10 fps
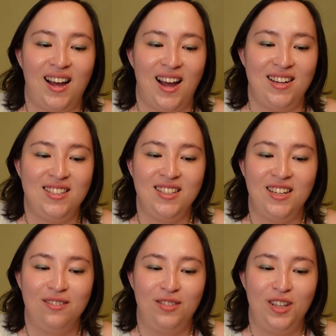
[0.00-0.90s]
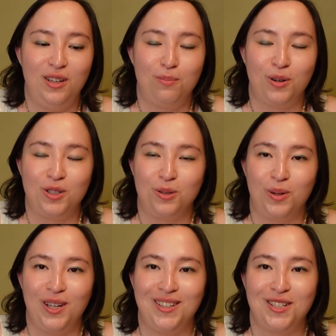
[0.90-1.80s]
I did give the print
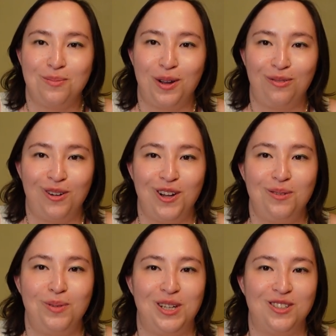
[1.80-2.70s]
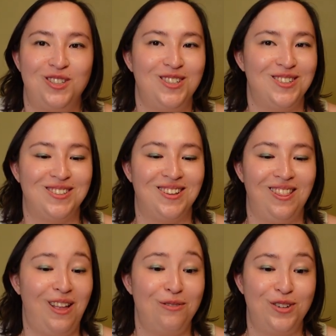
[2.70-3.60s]
away to my friend because she just
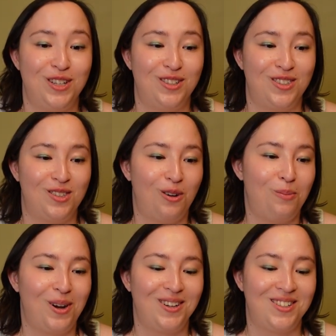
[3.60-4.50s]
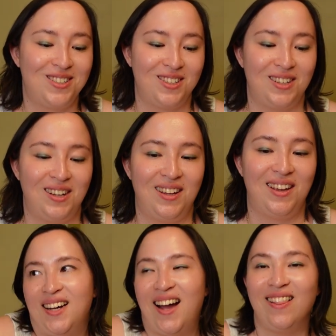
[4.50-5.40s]
loved it so much.
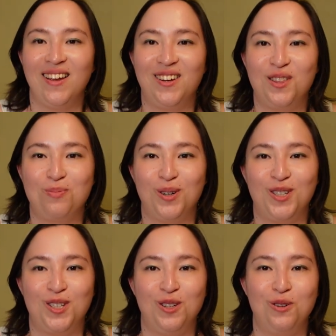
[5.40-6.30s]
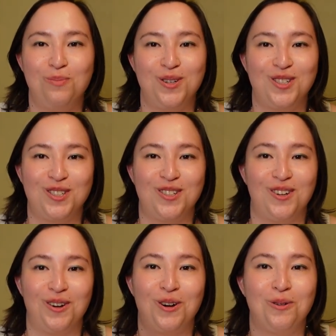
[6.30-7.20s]
I liked the print too, but just
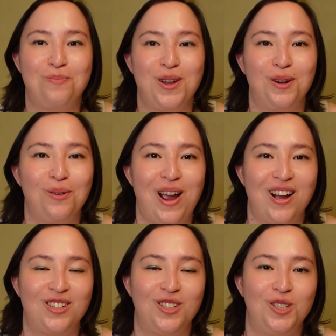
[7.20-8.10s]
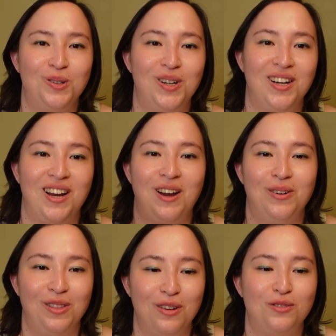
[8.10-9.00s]
her big reaction to it and
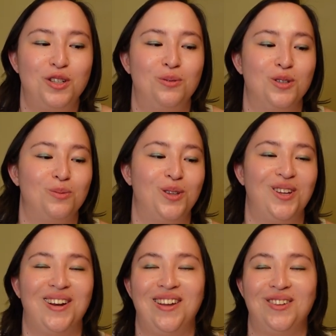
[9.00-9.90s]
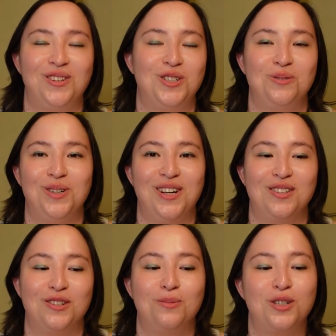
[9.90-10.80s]
how in love she was with it, I thought she would
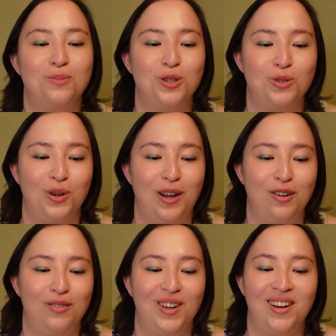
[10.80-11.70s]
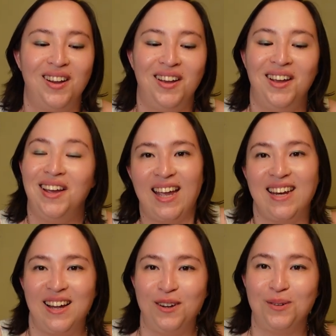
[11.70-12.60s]
get so much more joy out of it.
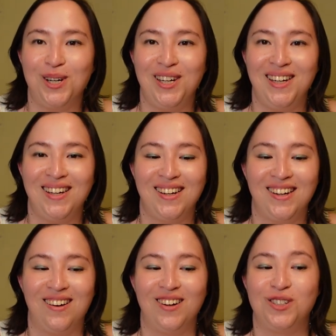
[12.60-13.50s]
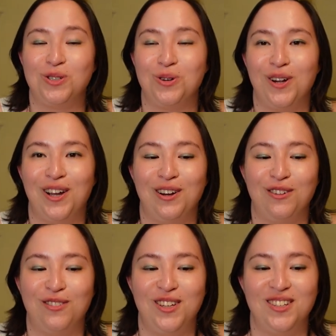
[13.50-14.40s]
And I already got joy out
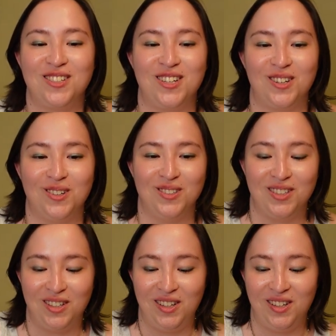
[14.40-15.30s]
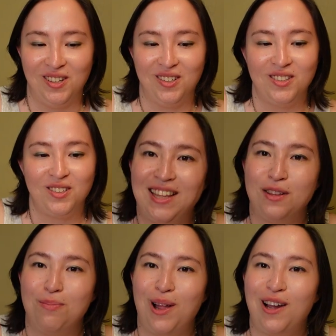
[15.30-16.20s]
of these stickers in here. In
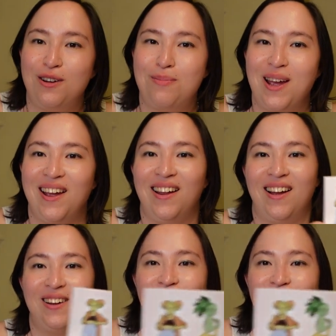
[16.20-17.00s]
the blind bag, I